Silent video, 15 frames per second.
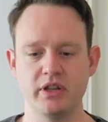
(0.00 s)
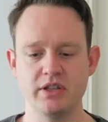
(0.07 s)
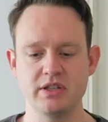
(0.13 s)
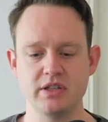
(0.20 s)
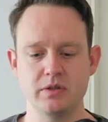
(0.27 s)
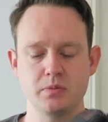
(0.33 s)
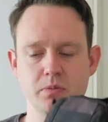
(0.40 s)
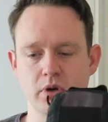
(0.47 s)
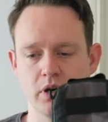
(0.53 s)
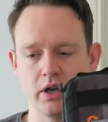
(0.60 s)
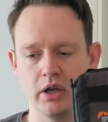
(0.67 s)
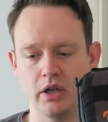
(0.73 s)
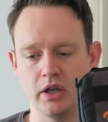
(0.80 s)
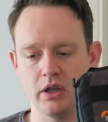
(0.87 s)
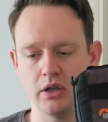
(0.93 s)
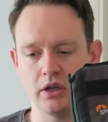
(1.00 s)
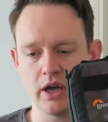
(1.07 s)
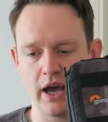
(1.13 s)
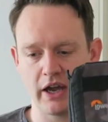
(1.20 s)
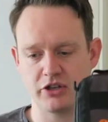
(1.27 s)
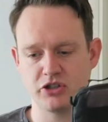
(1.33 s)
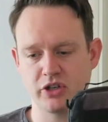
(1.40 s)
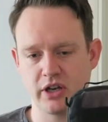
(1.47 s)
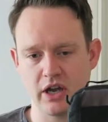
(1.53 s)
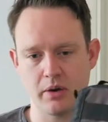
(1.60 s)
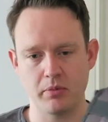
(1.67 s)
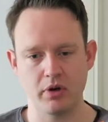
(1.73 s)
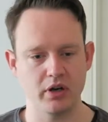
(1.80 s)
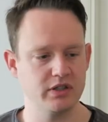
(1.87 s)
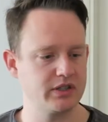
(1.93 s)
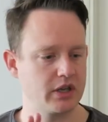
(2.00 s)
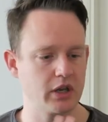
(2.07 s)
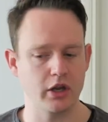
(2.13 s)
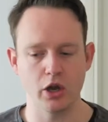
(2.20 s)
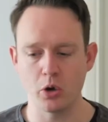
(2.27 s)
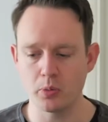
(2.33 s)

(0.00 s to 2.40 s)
This is my action camera. It's like a